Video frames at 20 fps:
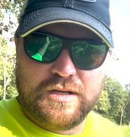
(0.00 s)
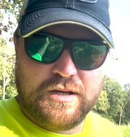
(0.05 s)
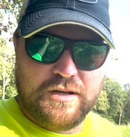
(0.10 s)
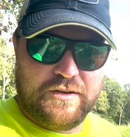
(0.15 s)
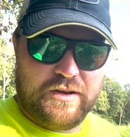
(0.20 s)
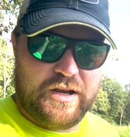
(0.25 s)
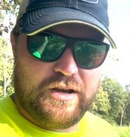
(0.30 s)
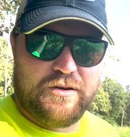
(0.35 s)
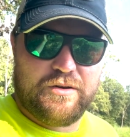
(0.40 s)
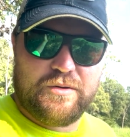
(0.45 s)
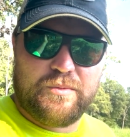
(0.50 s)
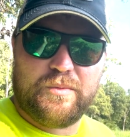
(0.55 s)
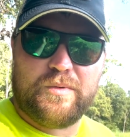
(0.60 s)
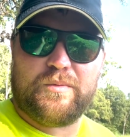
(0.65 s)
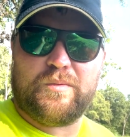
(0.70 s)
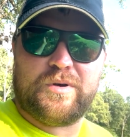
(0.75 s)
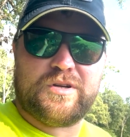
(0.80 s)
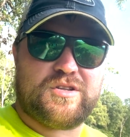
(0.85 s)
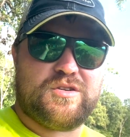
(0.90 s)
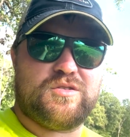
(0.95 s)
here,
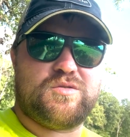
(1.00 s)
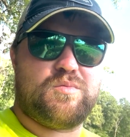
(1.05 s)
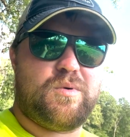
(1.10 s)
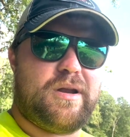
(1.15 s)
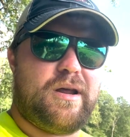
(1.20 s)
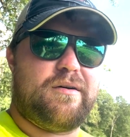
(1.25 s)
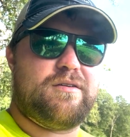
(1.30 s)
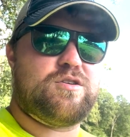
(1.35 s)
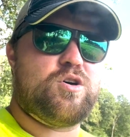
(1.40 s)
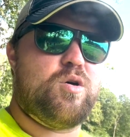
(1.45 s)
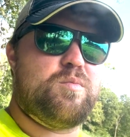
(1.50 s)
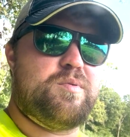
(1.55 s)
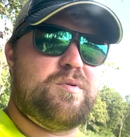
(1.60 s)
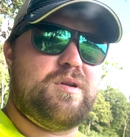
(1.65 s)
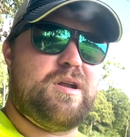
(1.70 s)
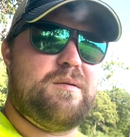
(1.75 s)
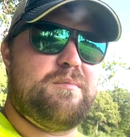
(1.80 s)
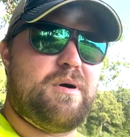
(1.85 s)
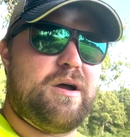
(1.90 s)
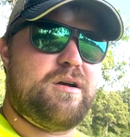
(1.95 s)
which is what I was
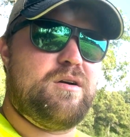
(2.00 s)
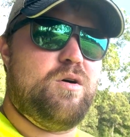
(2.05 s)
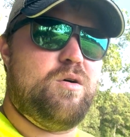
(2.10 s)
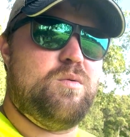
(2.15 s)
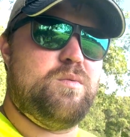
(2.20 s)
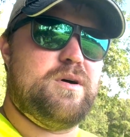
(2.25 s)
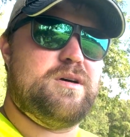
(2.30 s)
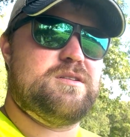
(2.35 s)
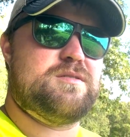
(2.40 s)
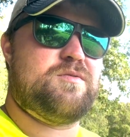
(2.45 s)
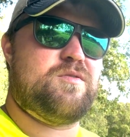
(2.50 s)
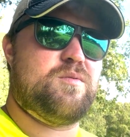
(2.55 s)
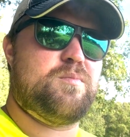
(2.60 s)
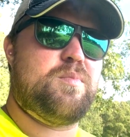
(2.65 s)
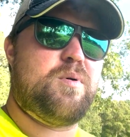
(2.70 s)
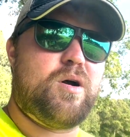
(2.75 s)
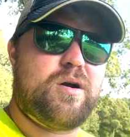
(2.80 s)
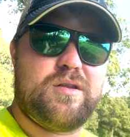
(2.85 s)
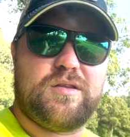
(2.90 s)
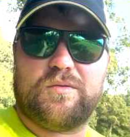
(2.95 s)
hoping, and my goal was for
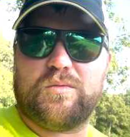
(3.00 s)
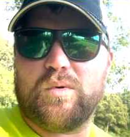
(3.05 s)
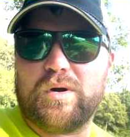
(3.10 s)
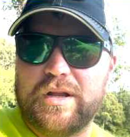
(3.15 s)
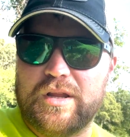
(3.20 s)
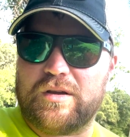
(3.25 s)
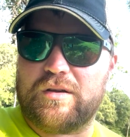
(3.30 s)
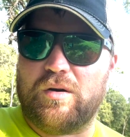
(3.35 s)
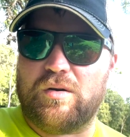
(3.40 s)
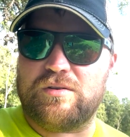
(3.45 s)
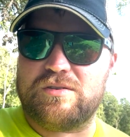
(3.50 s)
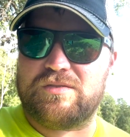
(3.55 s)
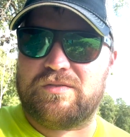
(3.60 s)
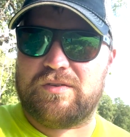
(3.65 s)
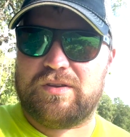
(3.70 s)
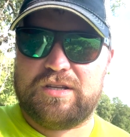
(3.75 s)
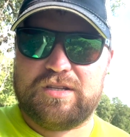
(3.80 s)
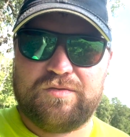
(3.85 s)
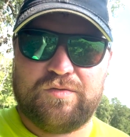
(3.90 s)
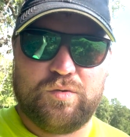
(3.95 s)
one of the goals for
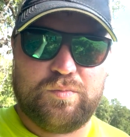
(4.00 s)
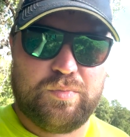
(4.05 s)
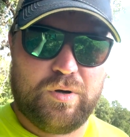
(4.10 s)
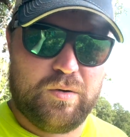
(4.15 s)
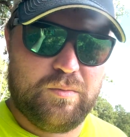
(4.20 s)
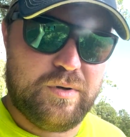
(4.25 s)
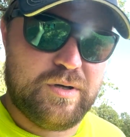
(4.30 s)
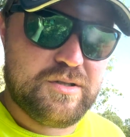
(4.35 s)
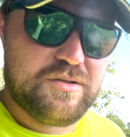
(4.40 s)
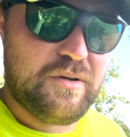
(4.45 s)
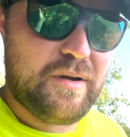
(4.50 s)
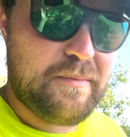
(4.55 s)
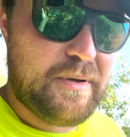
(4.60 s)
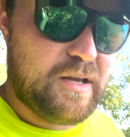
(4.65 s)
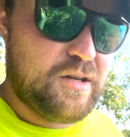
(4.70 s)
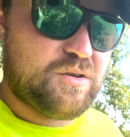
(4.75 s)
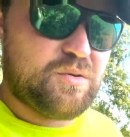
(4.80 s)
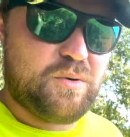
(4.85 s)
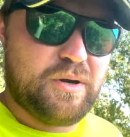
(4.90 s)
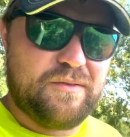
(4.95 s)
this food plot was. So I made
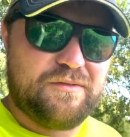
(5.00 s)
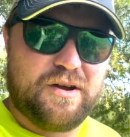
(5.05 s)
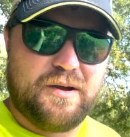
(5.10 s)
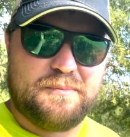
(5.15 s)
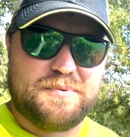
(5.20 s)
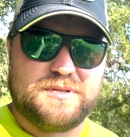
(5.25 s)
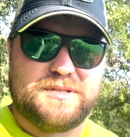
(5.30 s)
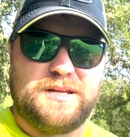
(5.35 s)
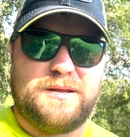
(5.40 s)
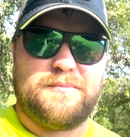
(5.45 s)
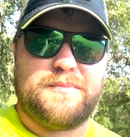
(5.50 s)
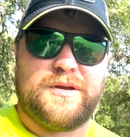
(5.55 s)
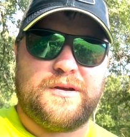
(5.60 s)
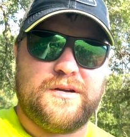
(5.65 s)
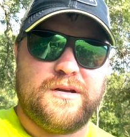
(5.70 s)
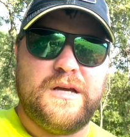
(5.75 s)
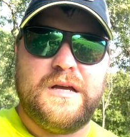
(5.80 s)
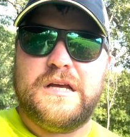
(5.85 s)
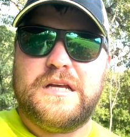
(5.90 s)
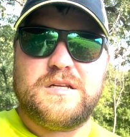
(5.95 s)
it 25%
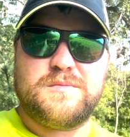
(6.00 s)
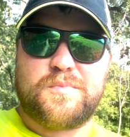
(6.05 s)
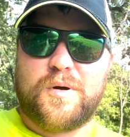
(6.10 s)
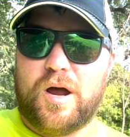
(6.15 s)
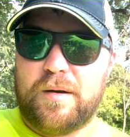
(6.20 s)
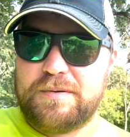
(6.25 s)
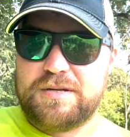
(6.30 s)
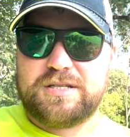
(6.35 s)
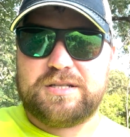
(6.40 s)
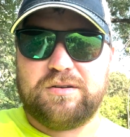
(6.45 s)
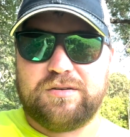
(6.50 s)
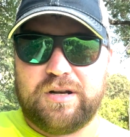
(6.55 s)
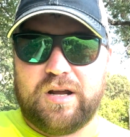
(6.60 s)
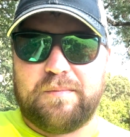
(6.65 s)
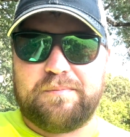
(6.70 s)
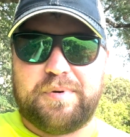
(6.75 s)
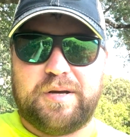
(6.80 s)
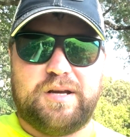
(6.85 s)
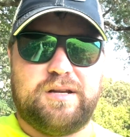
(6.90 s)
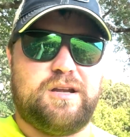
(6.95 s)
bigger. Probably still
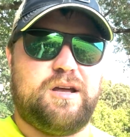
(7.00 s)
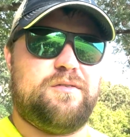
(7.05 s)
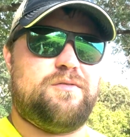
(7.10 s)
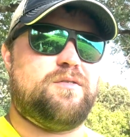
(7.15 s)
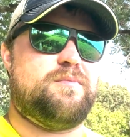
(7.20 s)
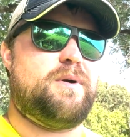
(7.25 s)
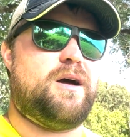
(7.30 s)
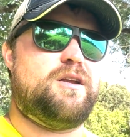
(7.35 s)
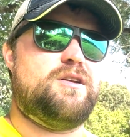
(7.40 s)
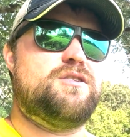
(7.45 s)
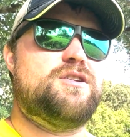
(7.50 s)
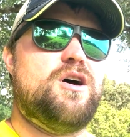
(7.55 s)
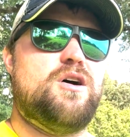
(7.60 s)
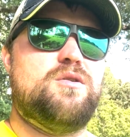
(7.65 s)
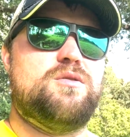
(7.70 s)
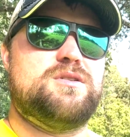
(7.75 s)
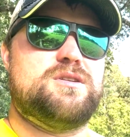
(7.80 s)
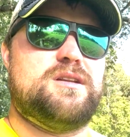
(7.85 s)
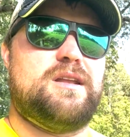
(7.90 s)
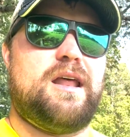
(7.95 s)
not big enough for the amount of
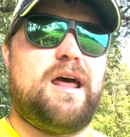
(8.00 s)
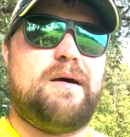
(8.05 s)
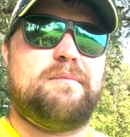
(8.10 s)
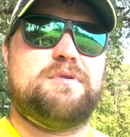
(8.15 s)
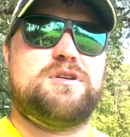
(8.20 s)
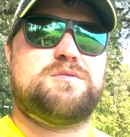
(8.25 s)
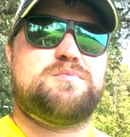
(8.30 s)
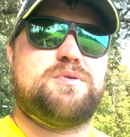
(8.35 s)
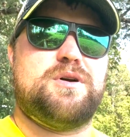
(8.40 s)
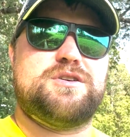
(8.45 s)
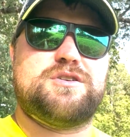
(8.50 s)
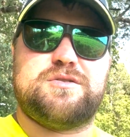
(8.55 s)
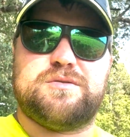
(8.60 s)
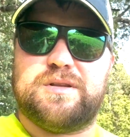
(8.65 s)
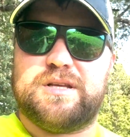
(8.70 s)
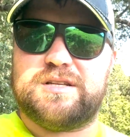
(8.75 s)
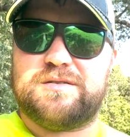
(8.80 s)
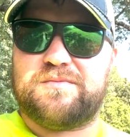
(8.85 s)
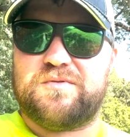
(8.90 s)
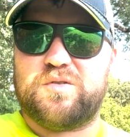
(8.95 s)
does and how much pressure
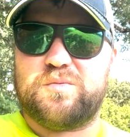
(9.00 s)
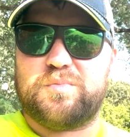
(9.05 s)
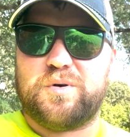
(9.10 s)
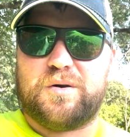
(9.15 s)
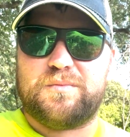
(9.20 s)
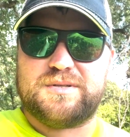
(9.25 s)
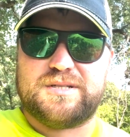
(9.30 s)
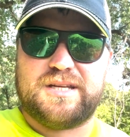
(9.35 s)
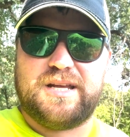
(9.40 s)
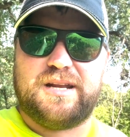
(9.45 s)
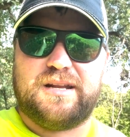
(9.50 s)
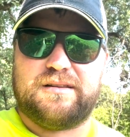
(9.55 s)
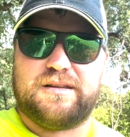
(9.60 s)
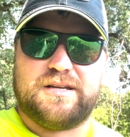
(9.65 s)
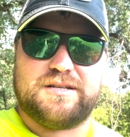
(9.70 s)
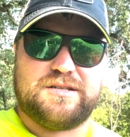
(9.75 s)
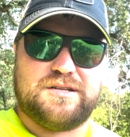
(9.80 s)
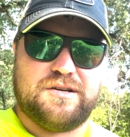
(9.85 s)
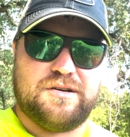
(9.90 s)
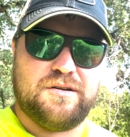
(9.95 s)
this food plot was getting
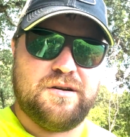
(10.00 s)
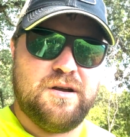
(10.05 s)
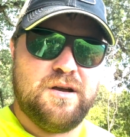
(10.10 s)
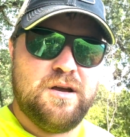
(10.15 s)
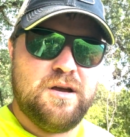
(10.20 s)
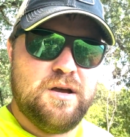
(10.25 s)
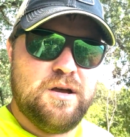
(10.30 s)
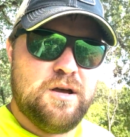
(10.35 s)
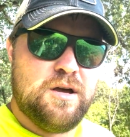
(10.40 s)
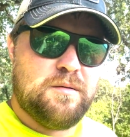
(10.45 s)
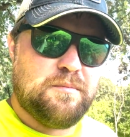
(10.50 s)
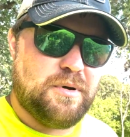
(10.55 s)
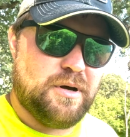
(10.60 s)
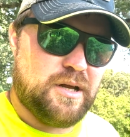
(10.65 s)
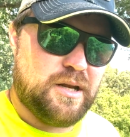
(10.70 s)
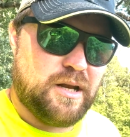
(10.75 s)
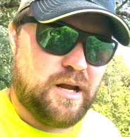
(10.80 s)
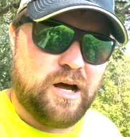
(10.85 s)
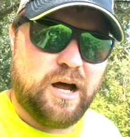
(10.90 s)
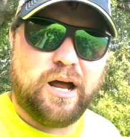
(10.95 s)
last year.
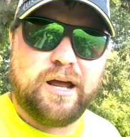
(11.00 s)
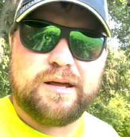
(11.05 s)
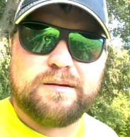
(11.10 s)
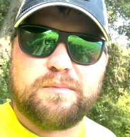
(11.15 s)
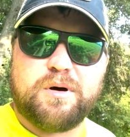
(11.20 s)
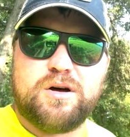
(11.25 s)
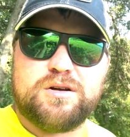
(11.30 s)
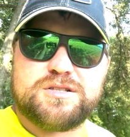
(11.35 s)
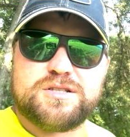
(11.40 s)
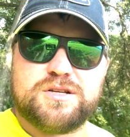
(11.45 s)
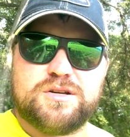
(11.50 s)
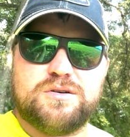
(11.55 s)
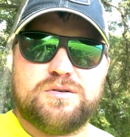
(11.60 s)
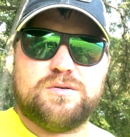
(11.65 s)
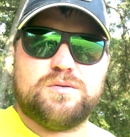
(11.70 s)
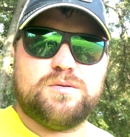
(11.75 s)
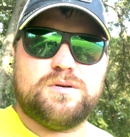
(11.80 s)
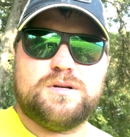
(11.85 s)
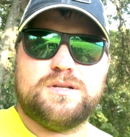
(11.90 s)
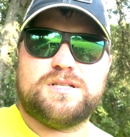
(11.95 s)
But I am
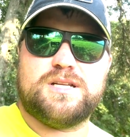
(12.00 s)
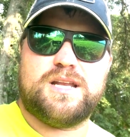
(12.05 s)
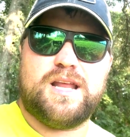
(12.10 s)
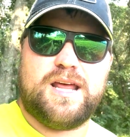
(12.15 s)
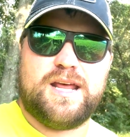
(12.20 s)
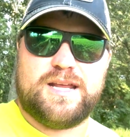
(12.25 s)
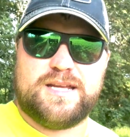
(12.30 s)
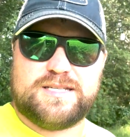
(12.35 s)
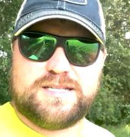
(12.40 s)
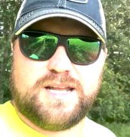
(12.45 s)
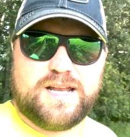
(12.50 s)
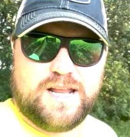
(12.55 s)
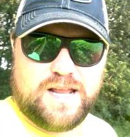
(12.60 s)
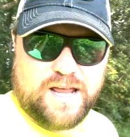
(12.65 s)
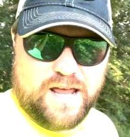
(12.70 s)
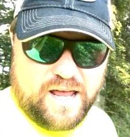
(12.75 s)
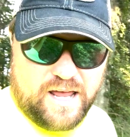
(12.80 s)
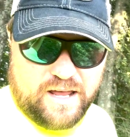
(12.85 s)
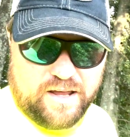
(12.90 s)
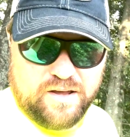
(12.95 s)
also today setting
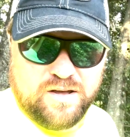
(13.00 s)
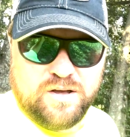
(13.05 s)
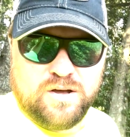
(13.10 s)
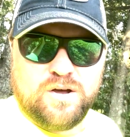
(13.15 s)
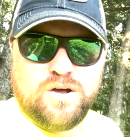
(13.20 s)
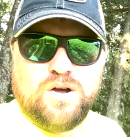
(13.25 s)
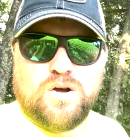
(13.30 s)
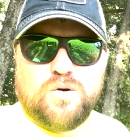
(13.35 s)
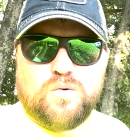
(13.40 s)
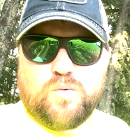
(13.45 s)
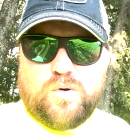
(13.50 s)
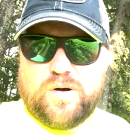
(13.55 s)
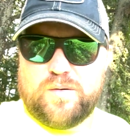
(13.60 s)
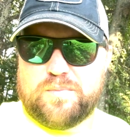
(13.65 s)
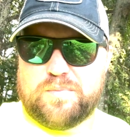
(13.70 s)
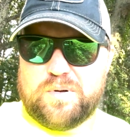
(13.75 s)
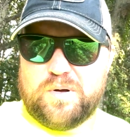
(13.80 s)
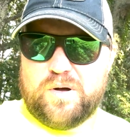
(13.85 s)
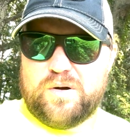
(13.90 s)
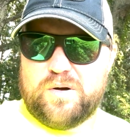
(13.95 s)
a rub
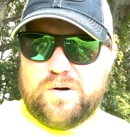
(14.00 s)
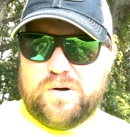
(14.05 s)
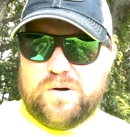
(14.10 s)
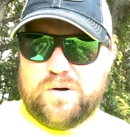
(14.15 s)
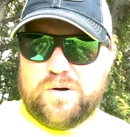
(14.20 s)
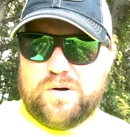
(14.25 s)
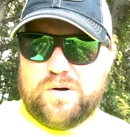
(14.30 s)
post